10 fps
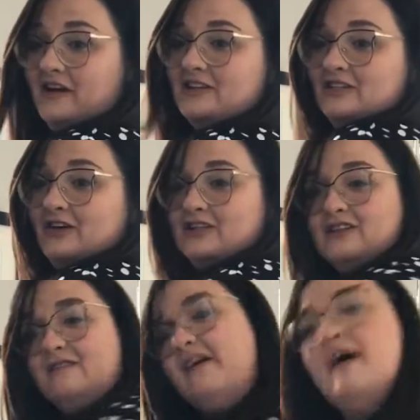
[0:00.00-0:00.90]
like stretch
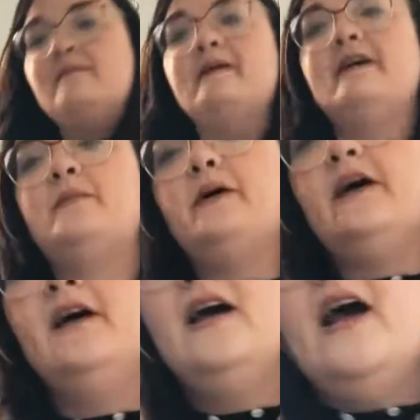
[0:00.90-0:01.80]
the fabric,
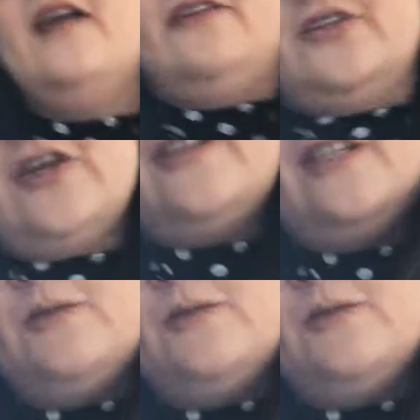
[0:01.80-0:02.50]
but this dress